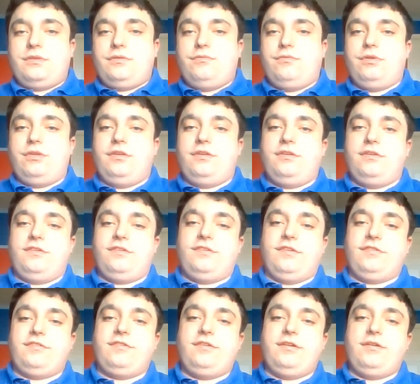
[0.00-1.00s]
when it is
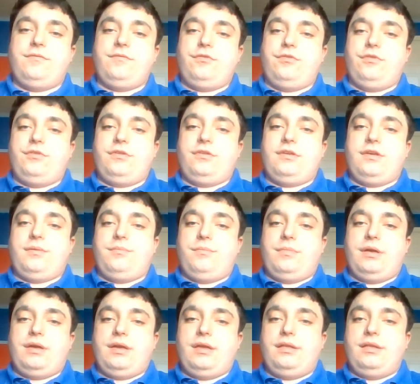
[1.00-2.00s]
discovered that
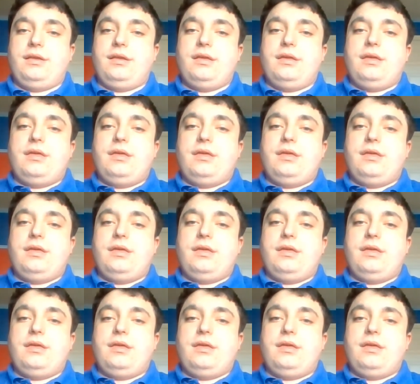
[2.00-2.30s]
Mike